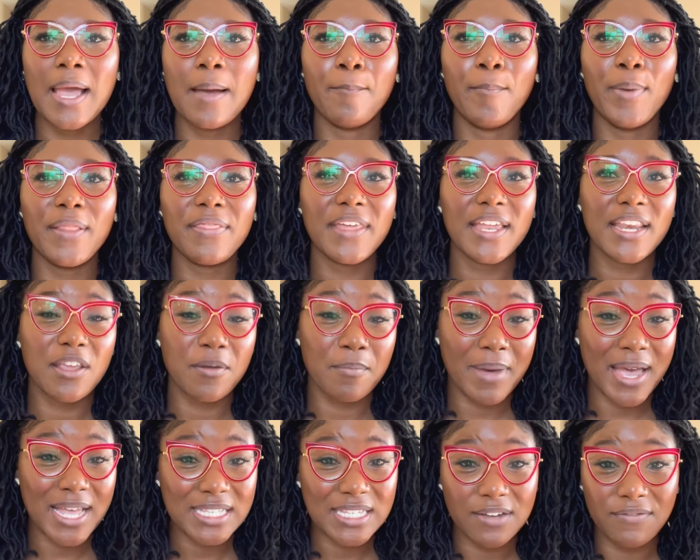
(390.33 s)
but then you
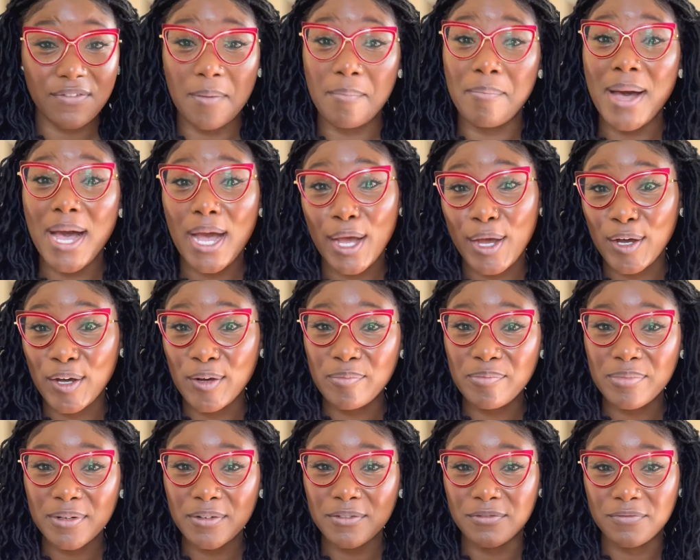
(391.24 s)
might have a
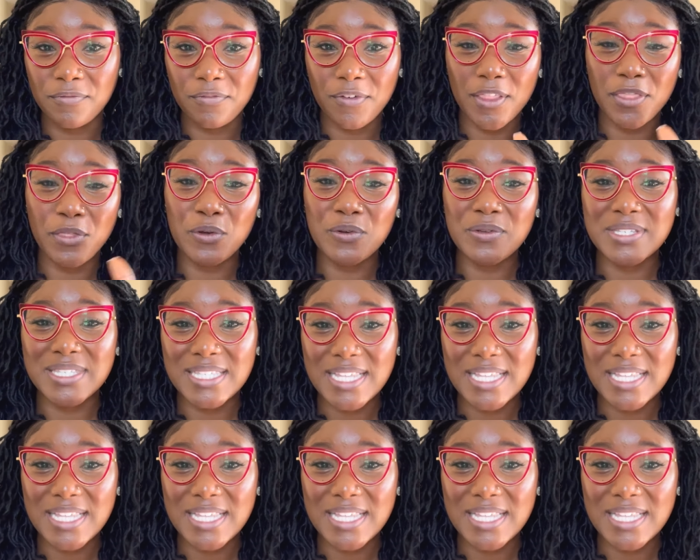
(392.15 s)
backup for those